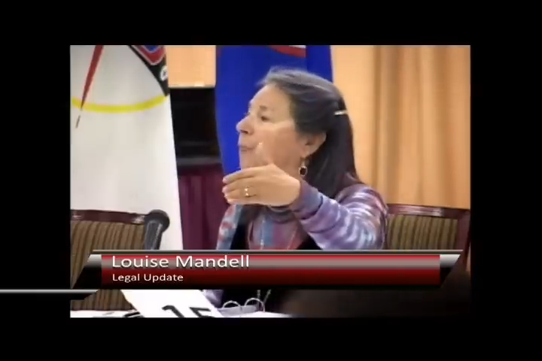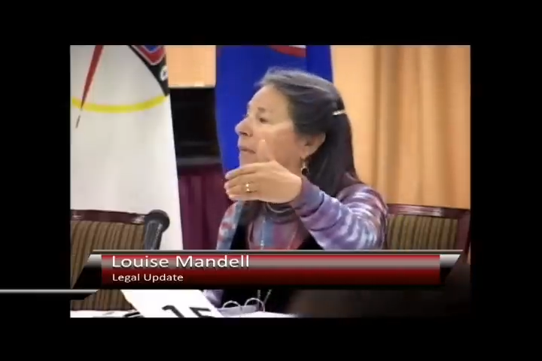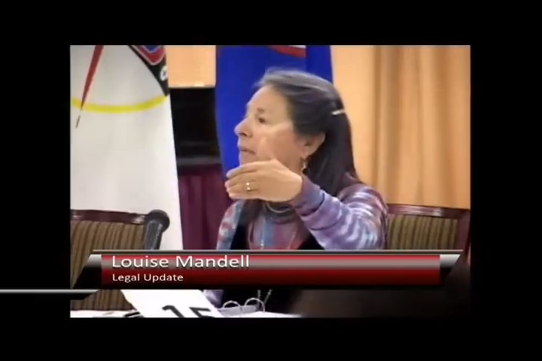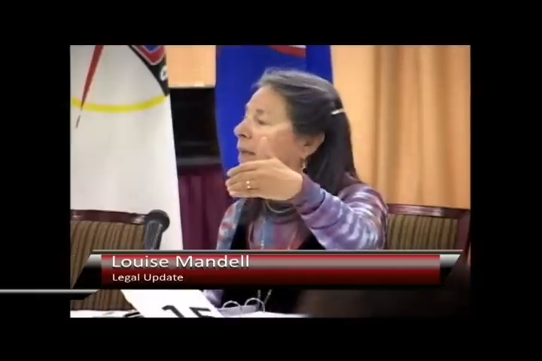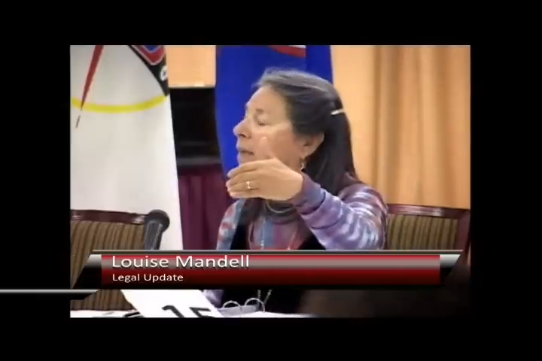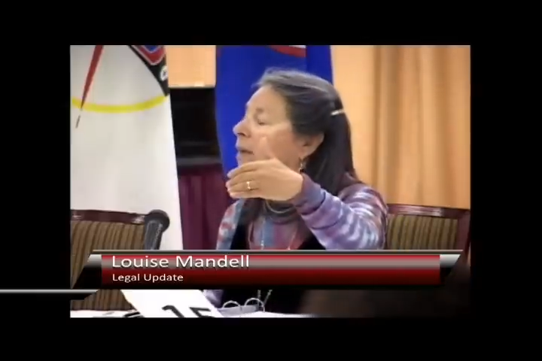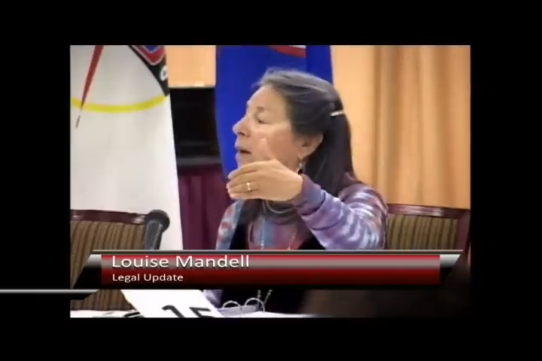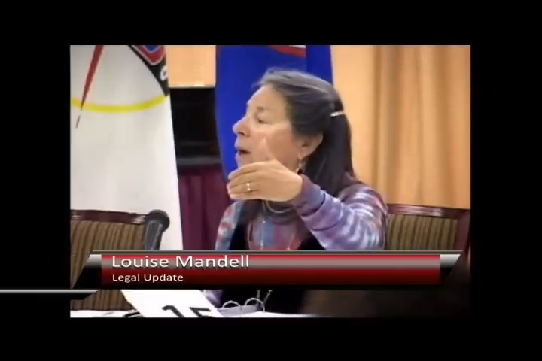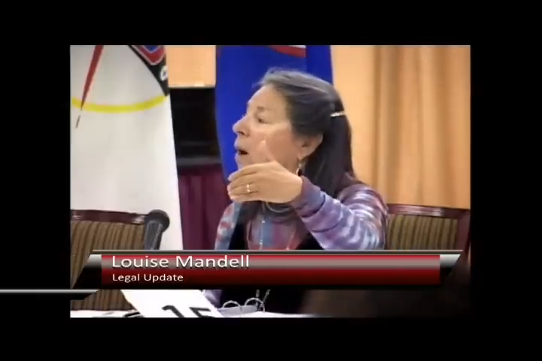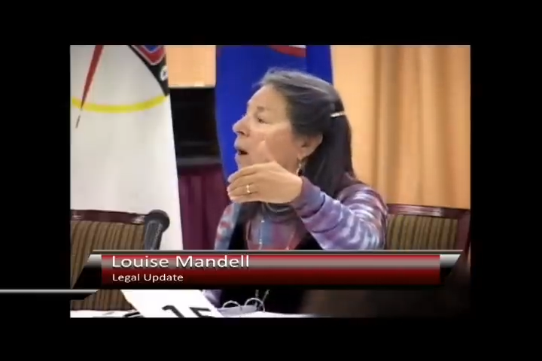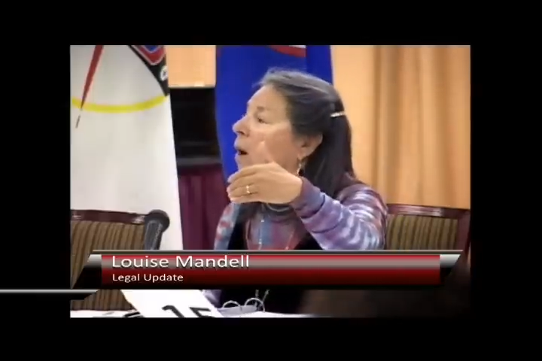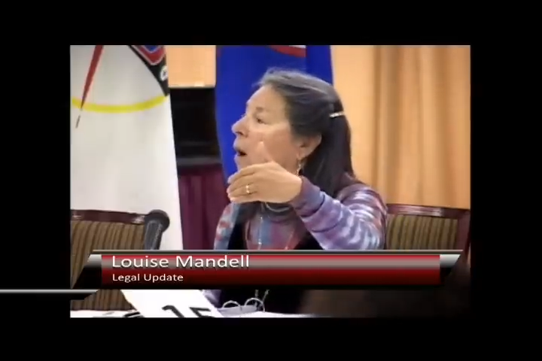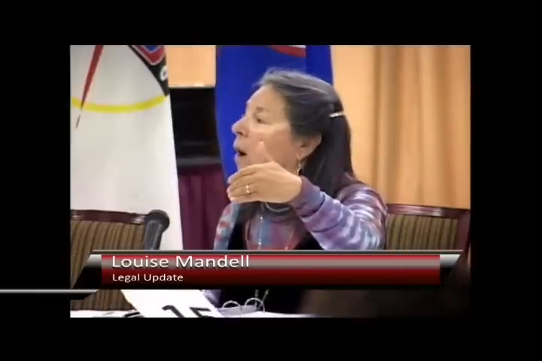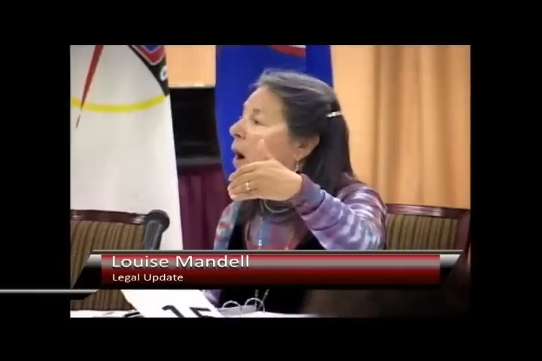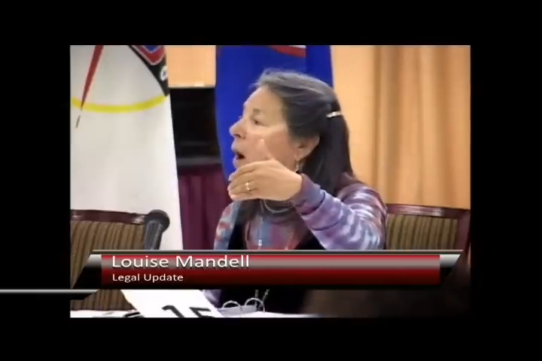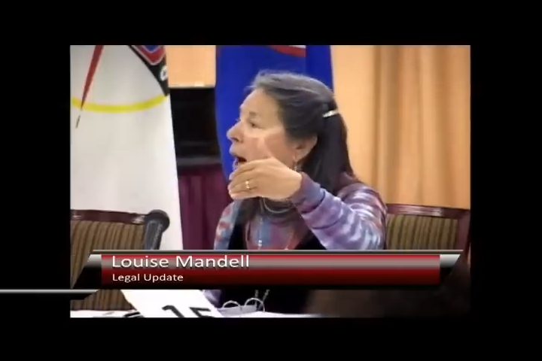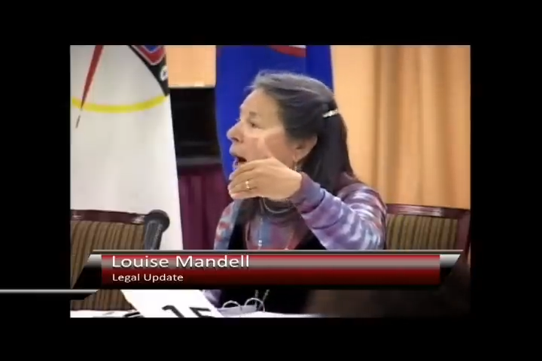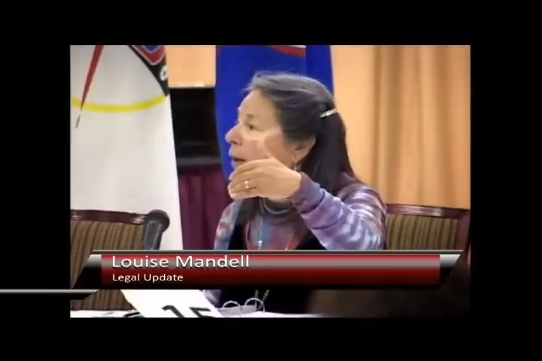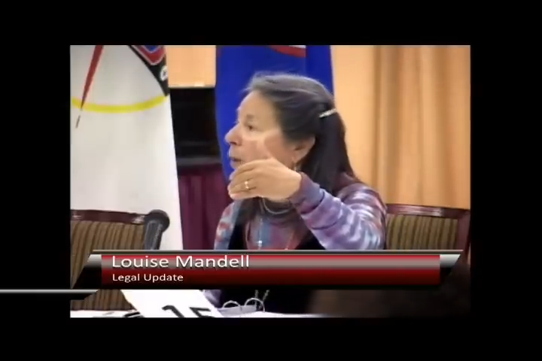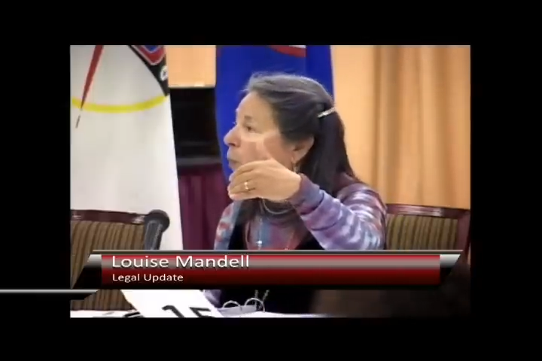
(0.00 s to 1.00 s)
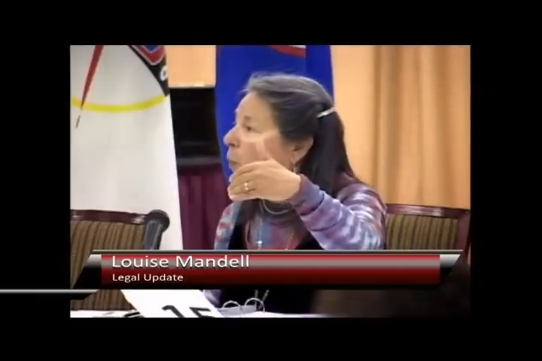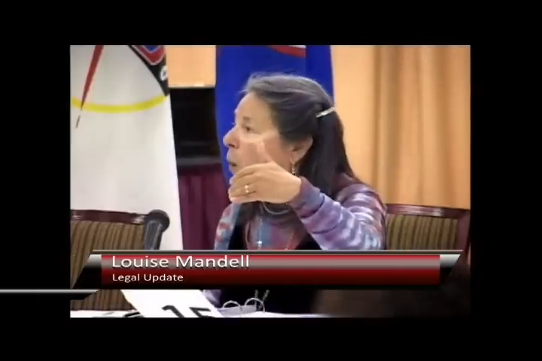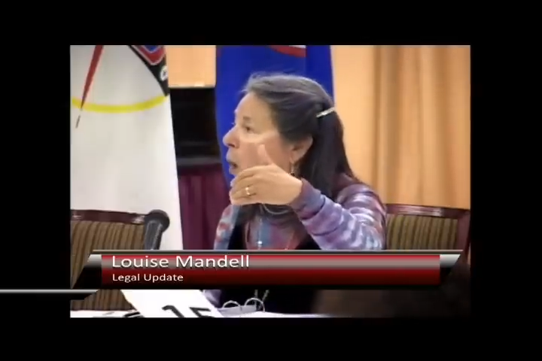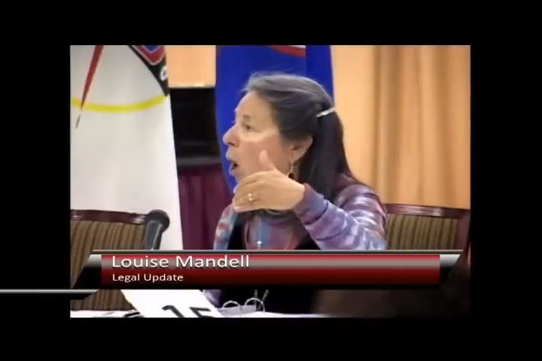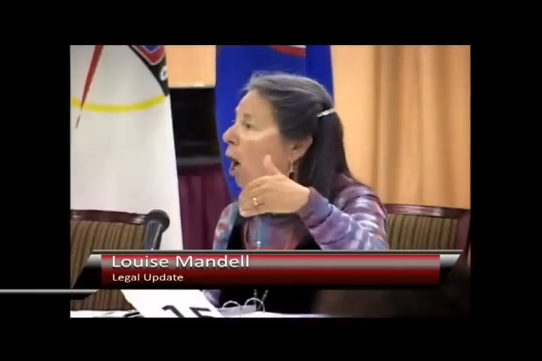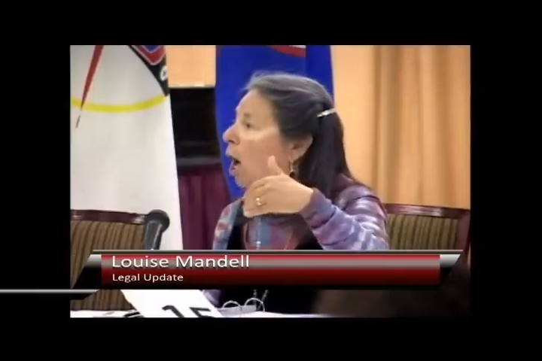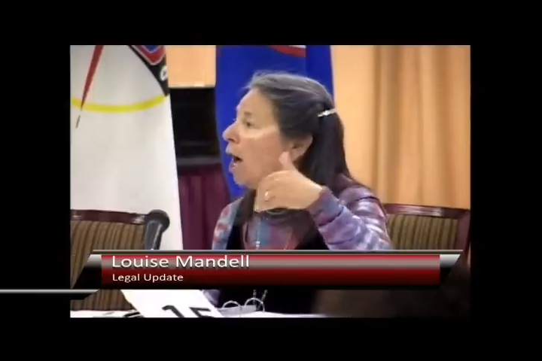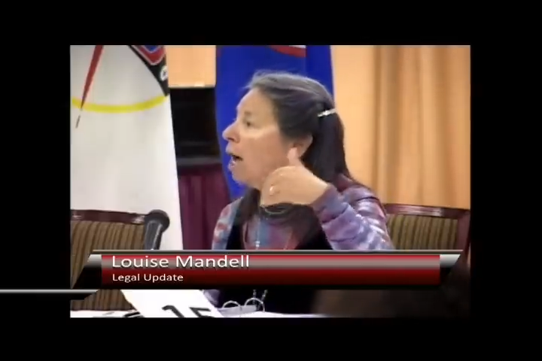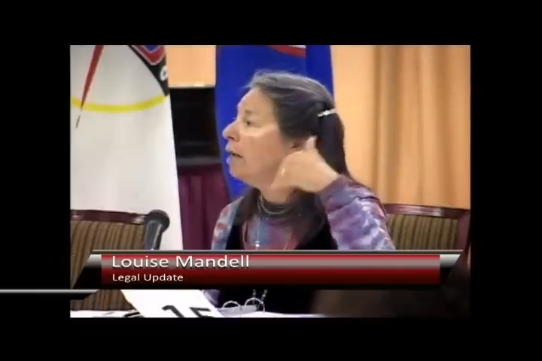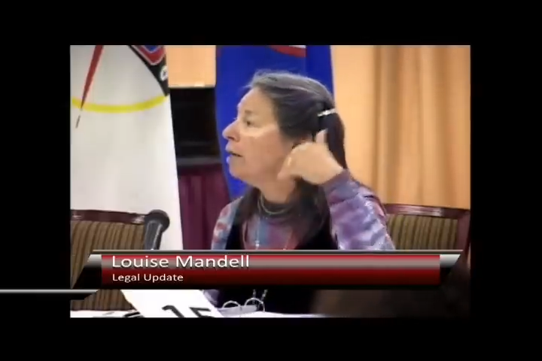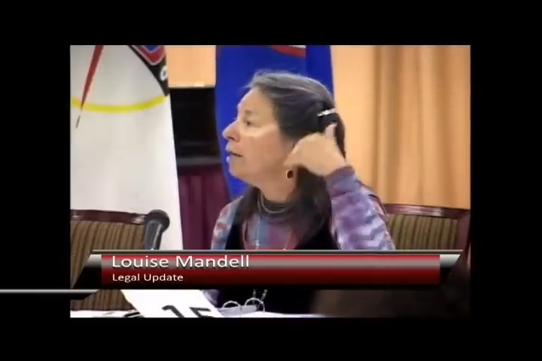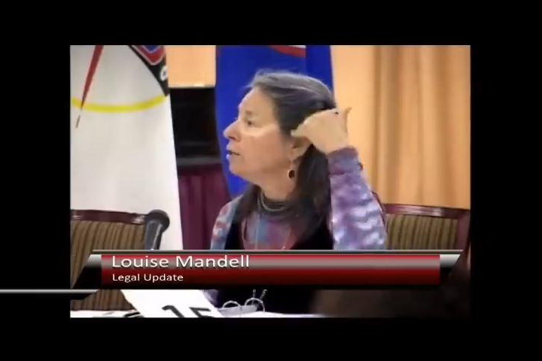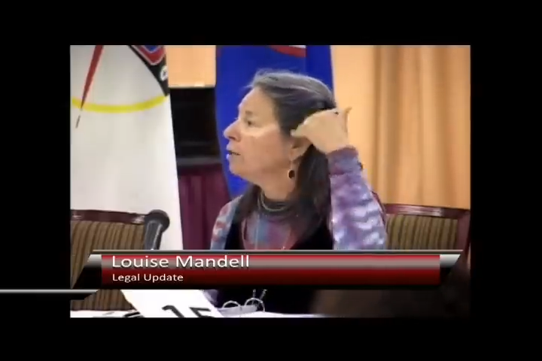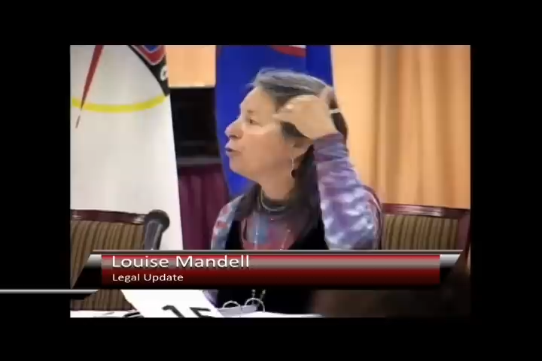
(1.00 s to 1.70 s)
in Ottawa.